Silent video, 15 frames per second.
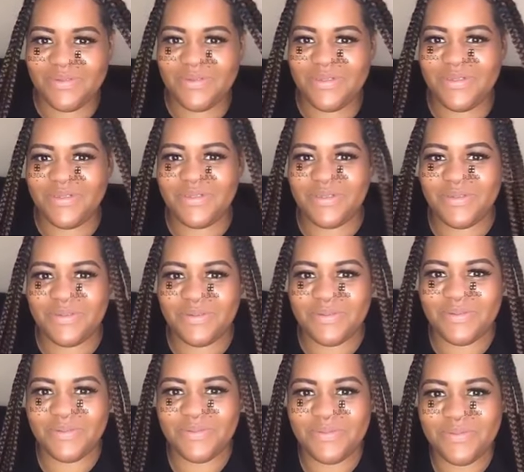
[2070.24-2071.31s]

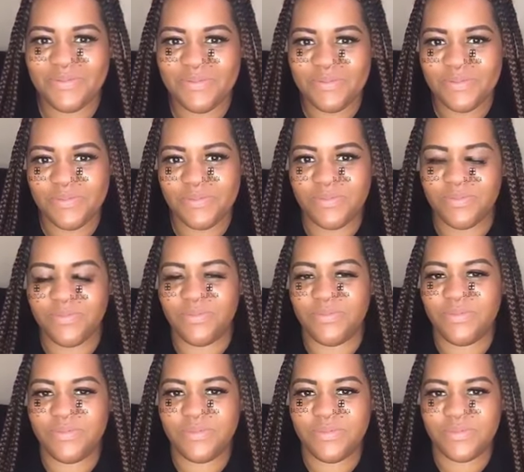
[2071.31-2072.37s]

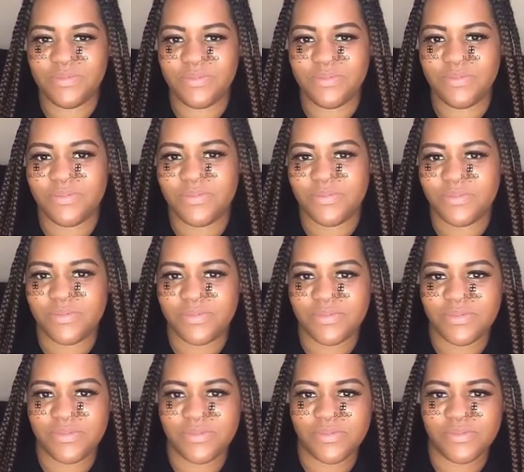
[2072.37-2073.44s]

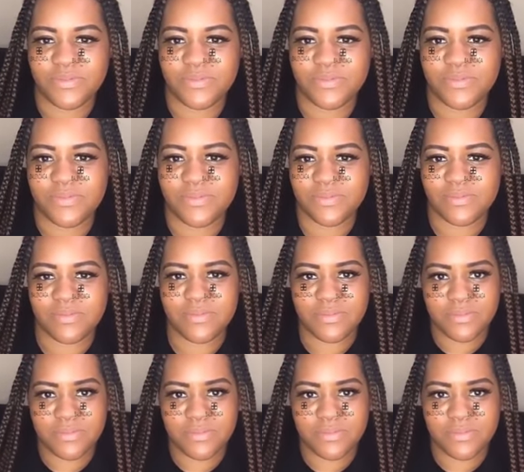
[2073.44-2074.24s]
The person shown says nothing.